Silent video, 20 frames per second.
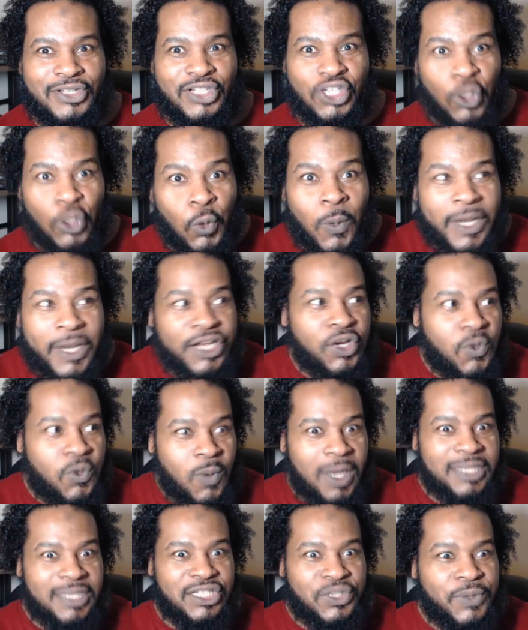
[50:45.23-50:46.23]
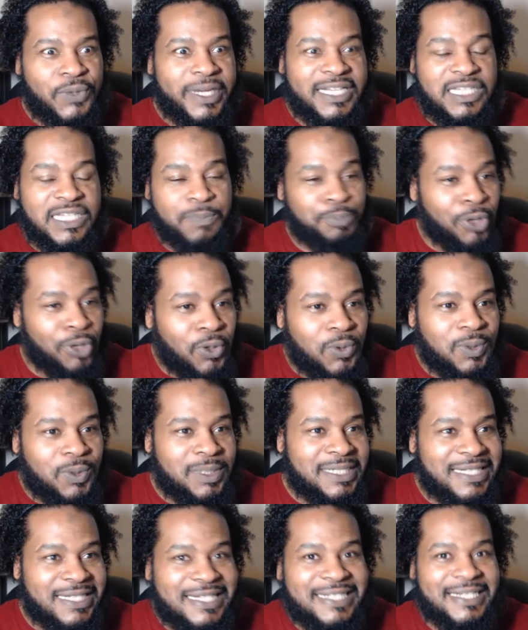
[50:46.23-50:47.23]
So when you want to
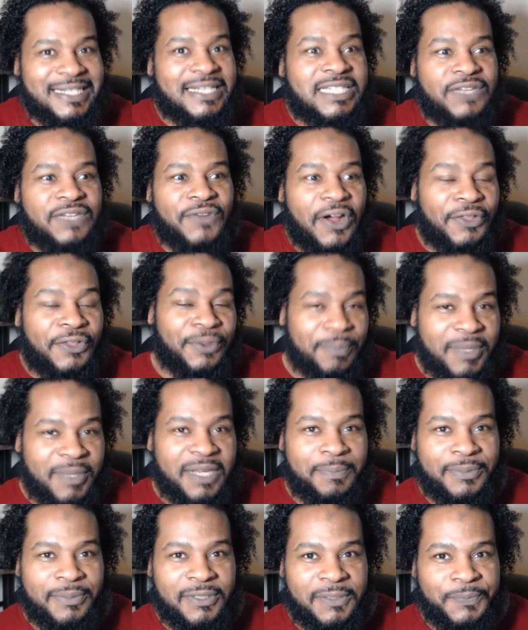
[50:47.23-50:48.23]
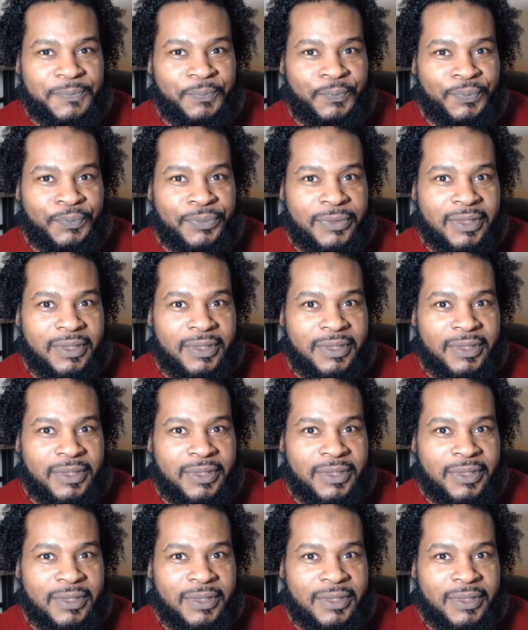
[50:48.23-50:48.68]
expose the sins of other people,